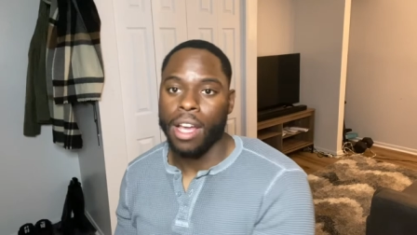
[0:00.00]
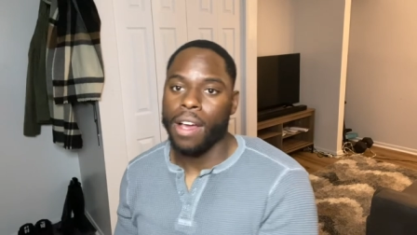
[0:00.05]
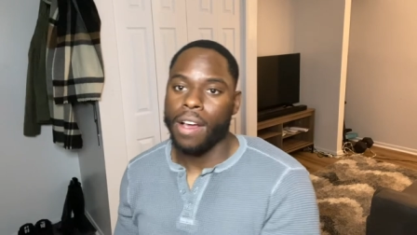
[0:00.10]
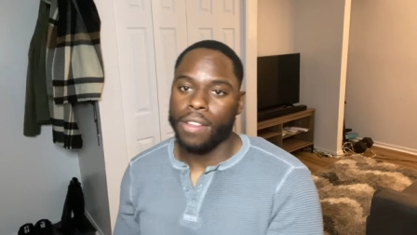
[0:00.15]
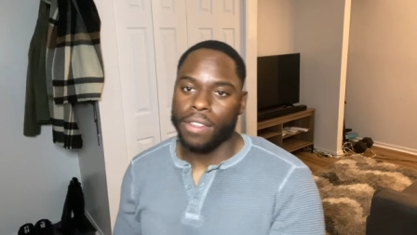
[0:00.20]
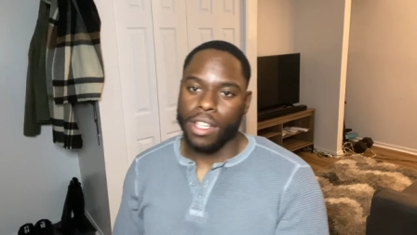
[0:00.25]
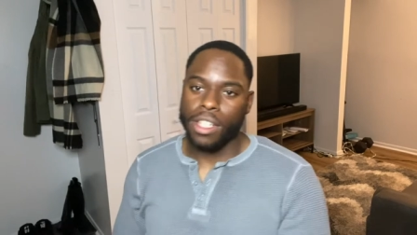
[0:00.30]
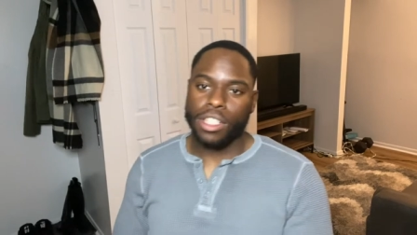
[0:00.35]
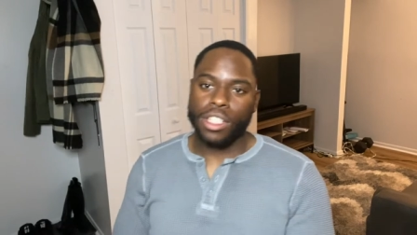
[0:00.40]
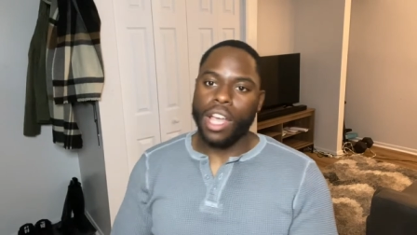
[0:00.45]

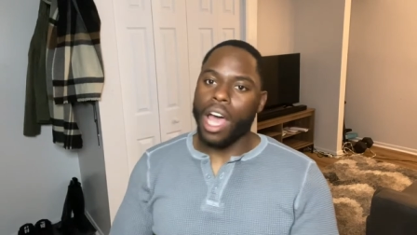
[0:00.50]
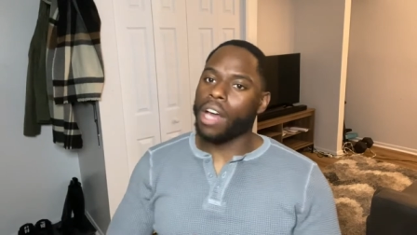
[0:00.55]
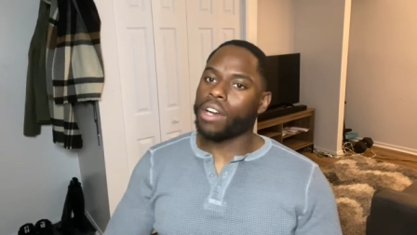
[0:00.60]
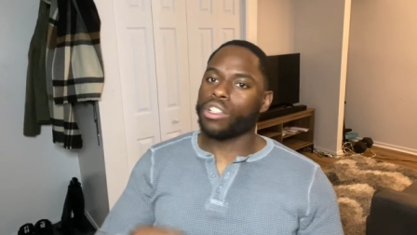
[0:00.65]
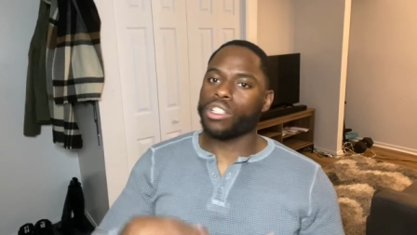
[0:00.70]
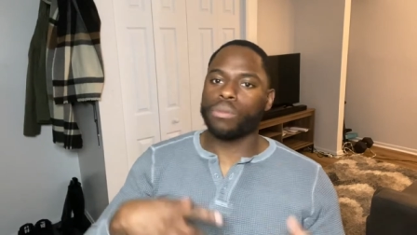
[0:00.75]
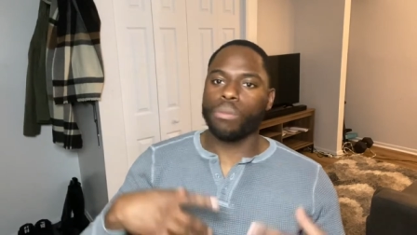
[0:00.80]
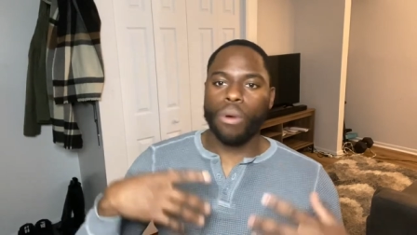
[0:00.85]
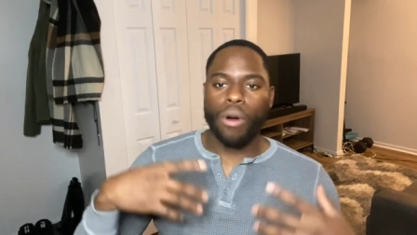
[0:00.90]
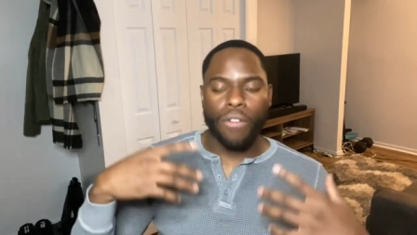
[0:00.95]
This channel
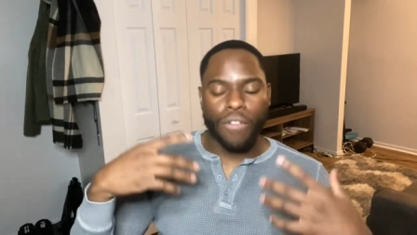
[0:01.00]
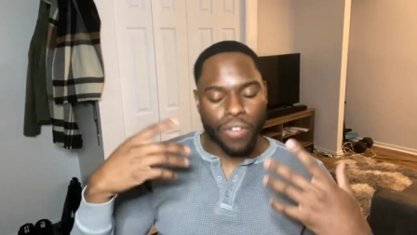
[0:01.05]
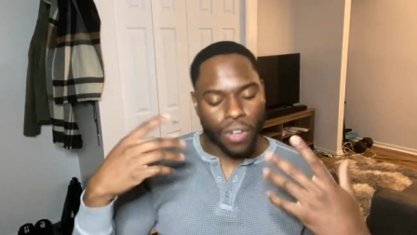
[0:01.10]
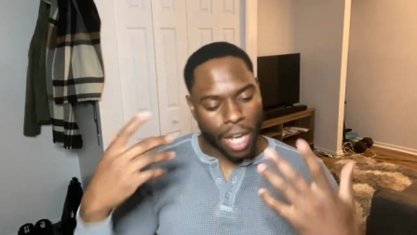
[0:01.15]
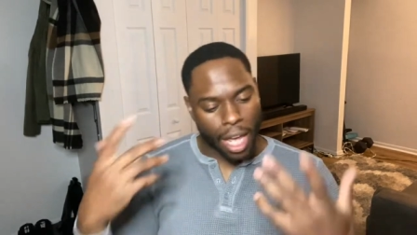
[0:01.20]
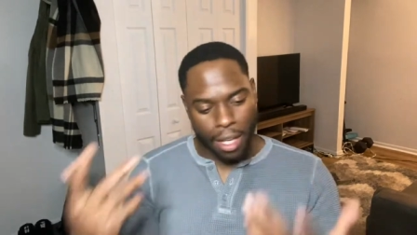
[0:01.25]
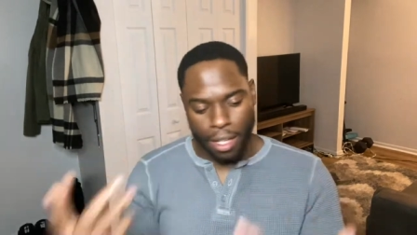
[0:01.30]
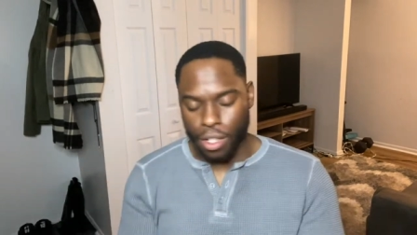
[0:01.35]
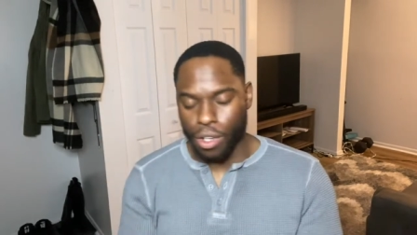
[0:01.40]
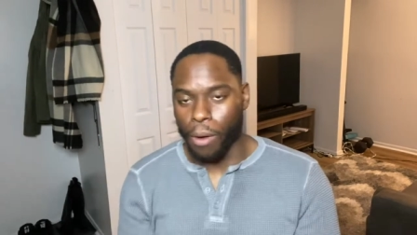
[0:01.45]
is more for
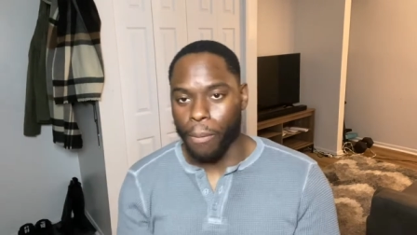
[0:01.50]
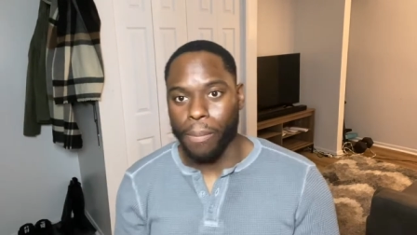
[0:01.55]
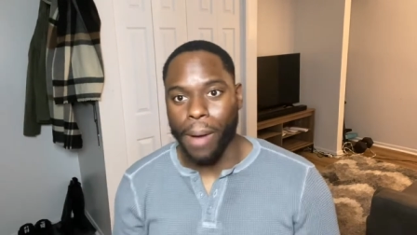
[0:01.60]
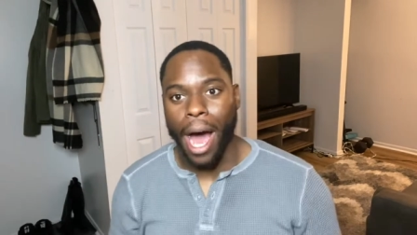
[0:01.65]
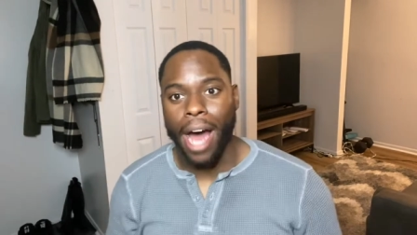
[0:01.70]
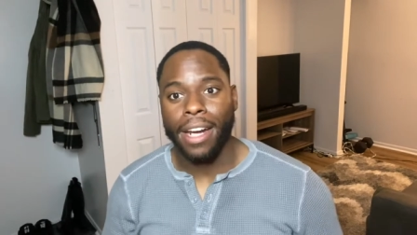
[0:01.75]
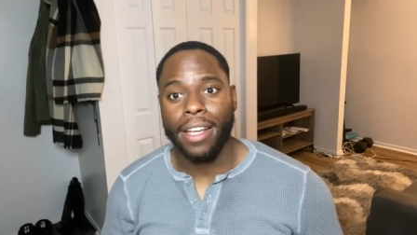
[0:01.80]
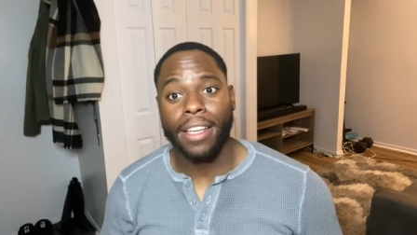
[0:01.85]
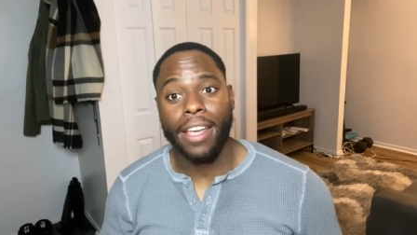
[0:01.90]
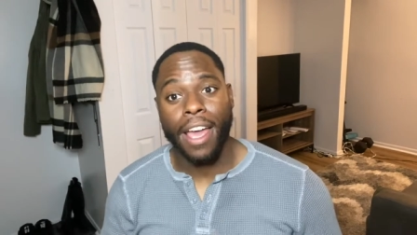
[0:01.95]
like, you know,
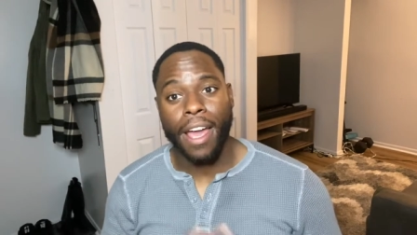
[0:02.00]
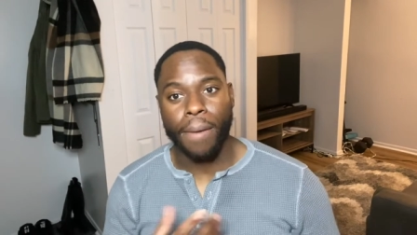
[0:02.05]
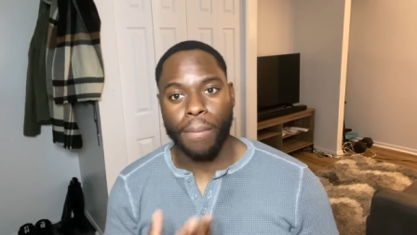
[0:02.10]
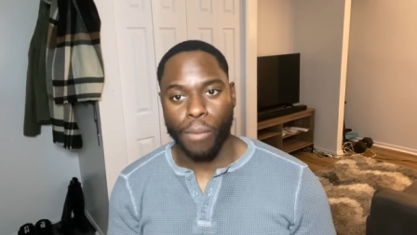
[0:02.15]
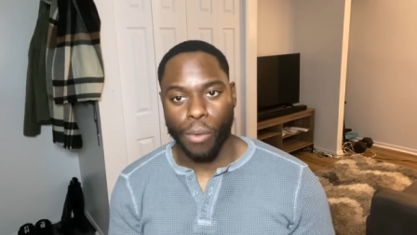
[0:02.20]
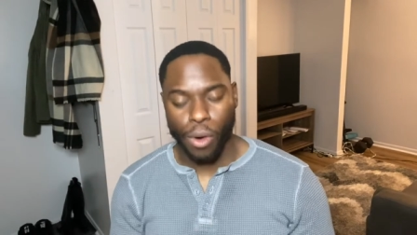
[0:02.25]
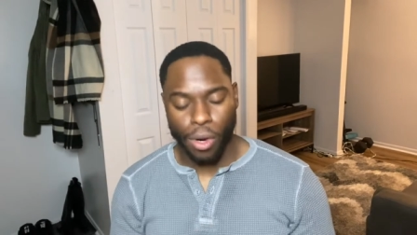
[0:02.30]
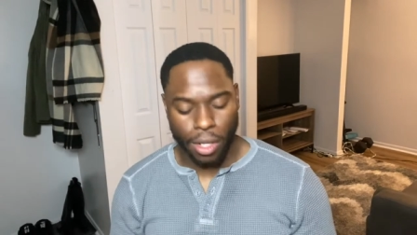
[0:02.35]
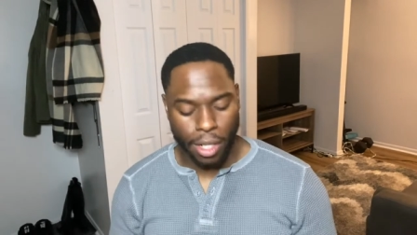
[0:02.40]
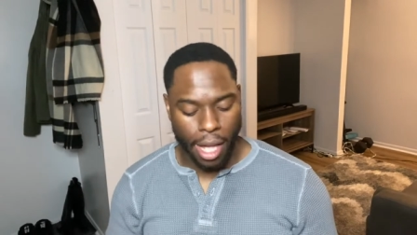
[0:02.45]
body game,
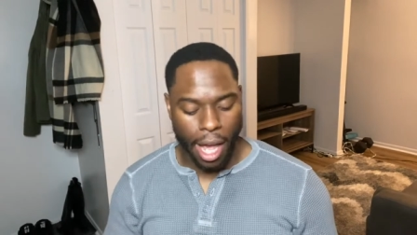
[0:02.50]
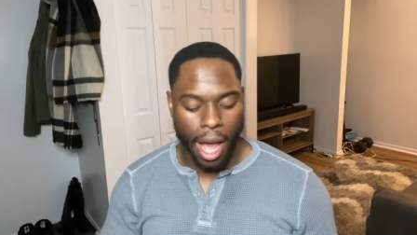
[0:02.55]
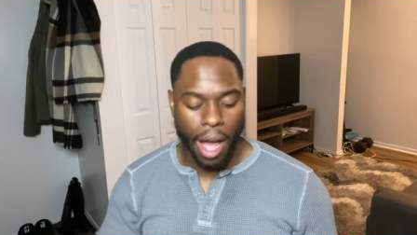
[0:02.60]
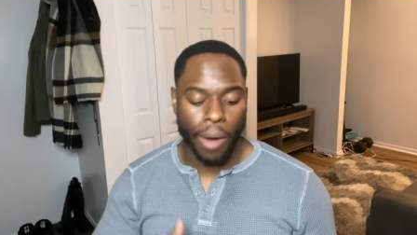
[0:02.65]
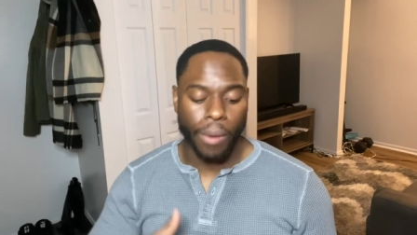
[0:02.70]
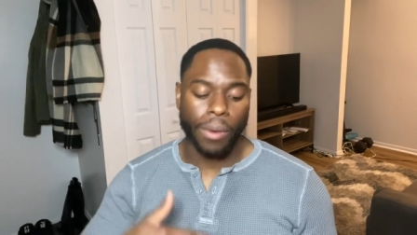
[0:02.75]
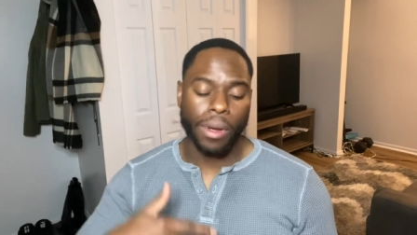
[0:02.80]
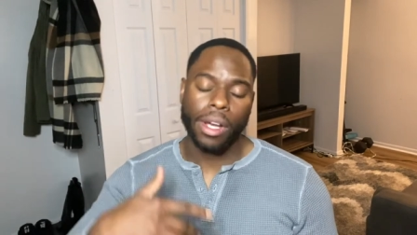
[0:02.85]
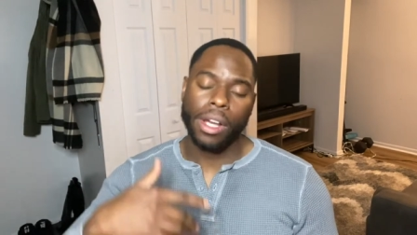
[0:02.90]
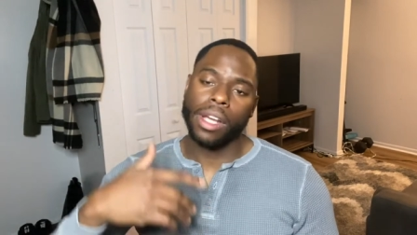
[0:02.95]

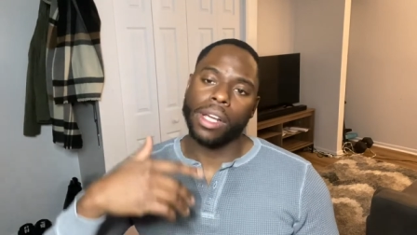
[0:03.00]
workout,